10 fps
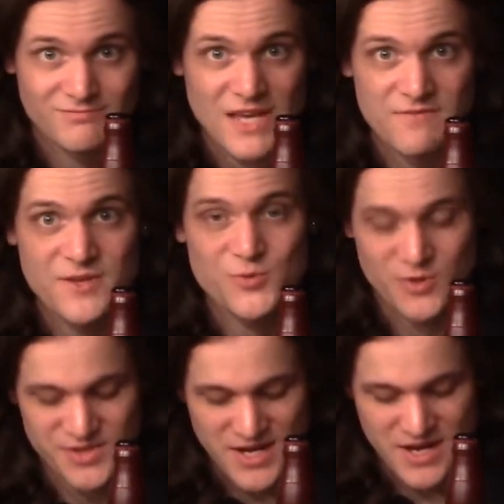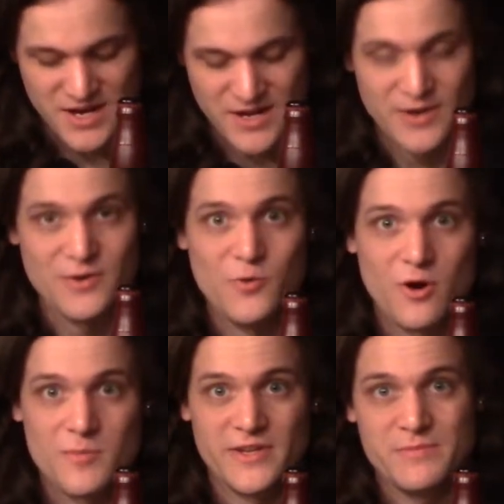
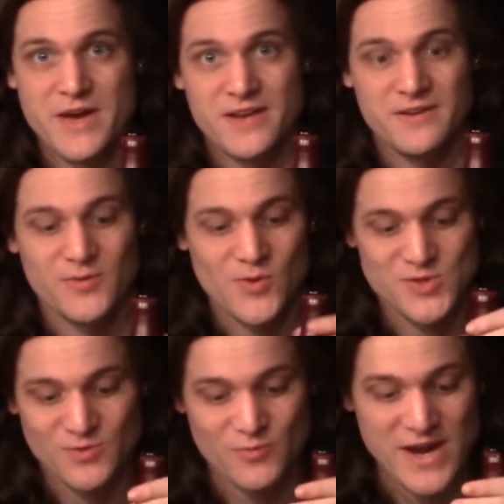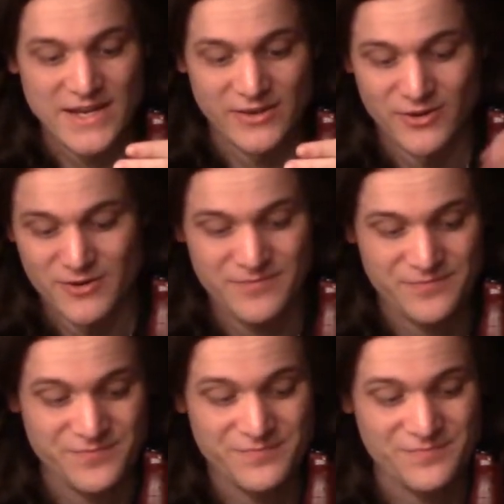a regular
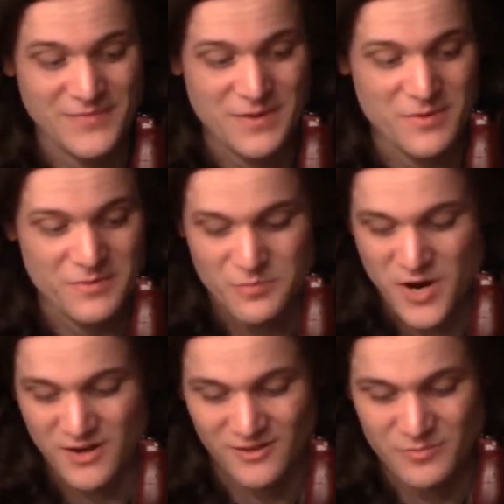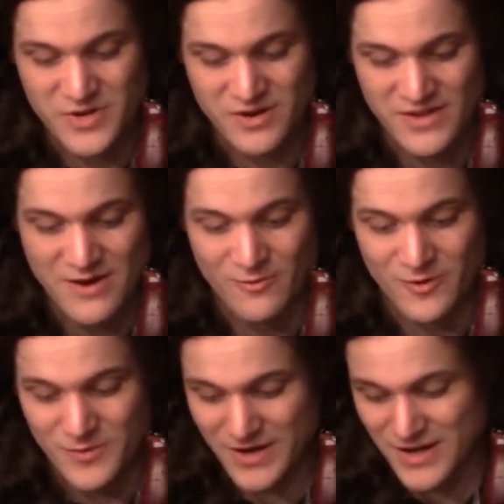bottle of beer, that would
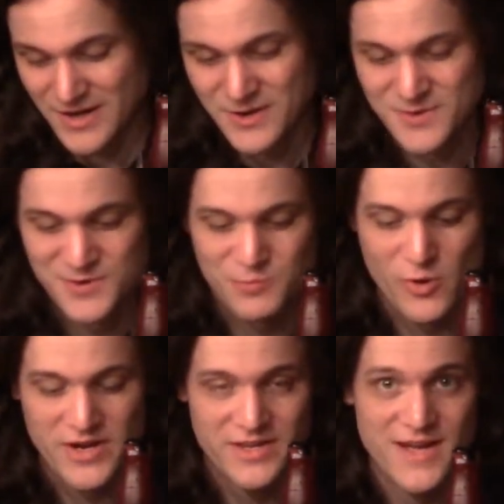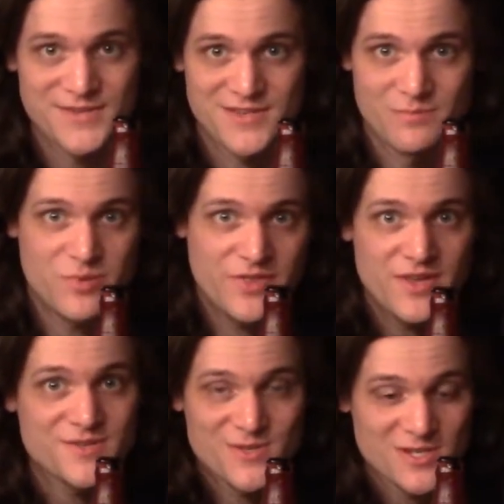have been a point against it. But
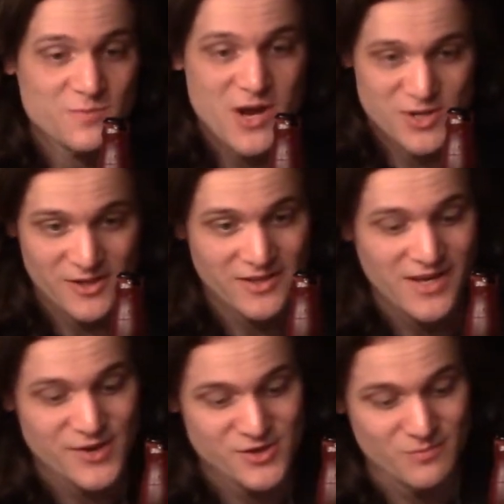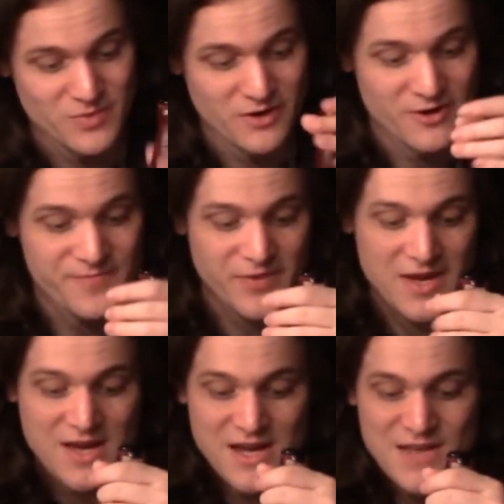this is a special occasion beer.
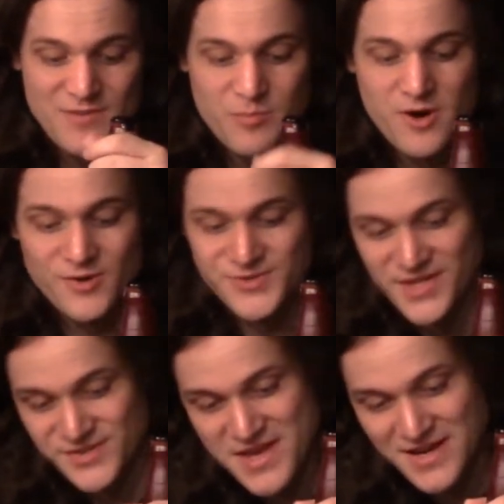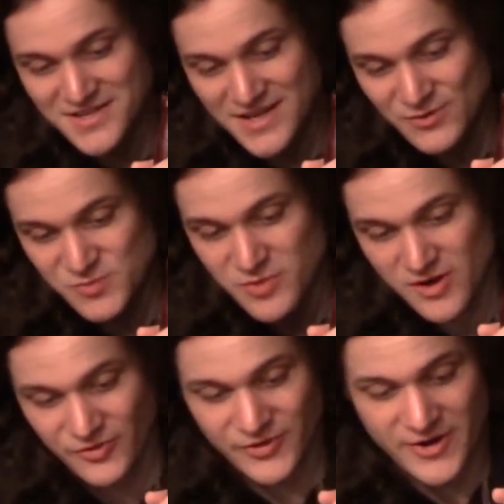It even bottles the exact day it was
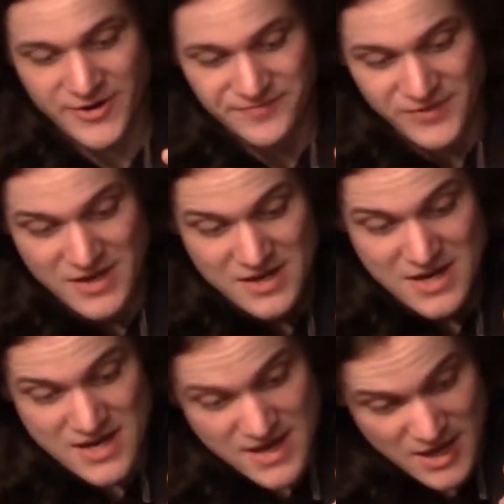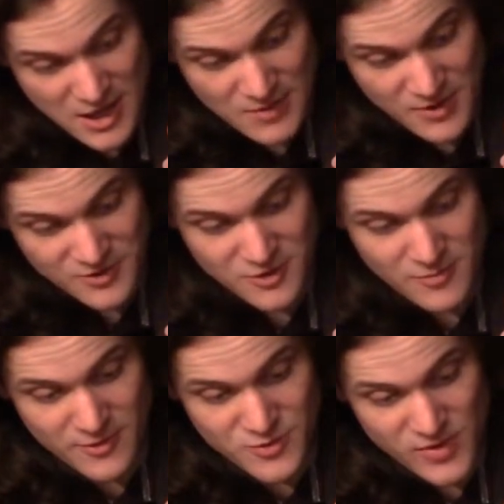bottled on.
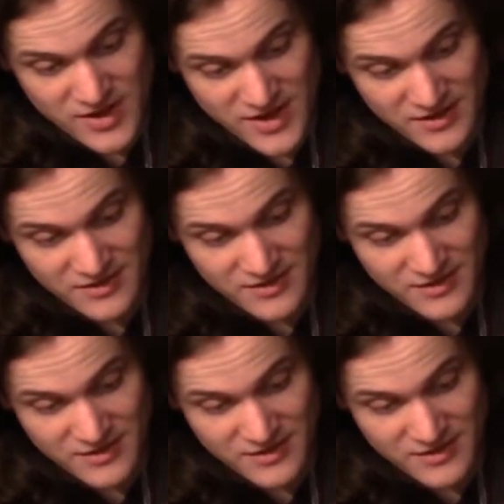October 28th,